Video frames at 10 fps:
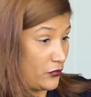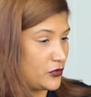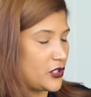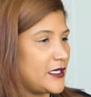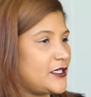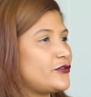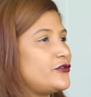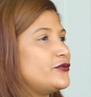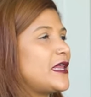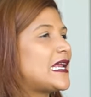your journey to
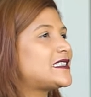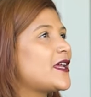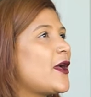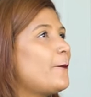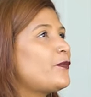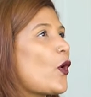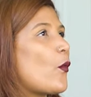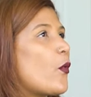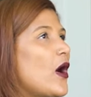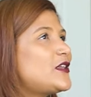do that.
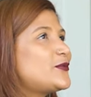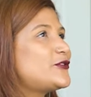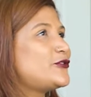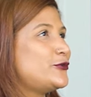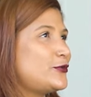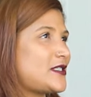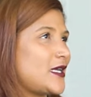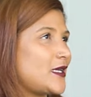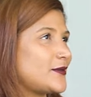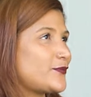What would you
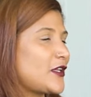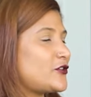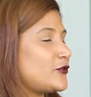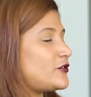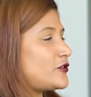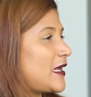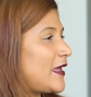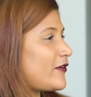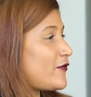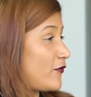say is your
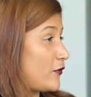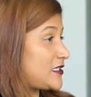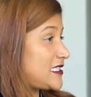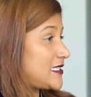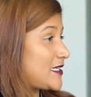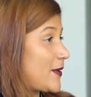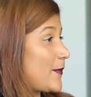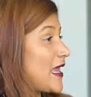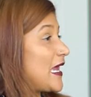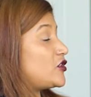driving force
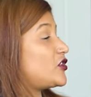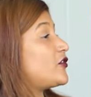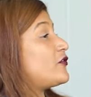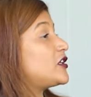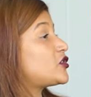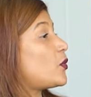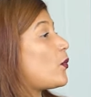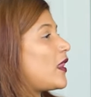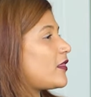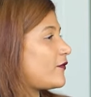behind generational
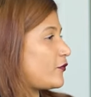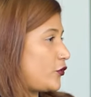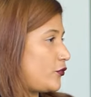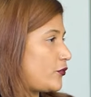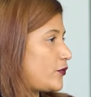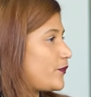wealth for you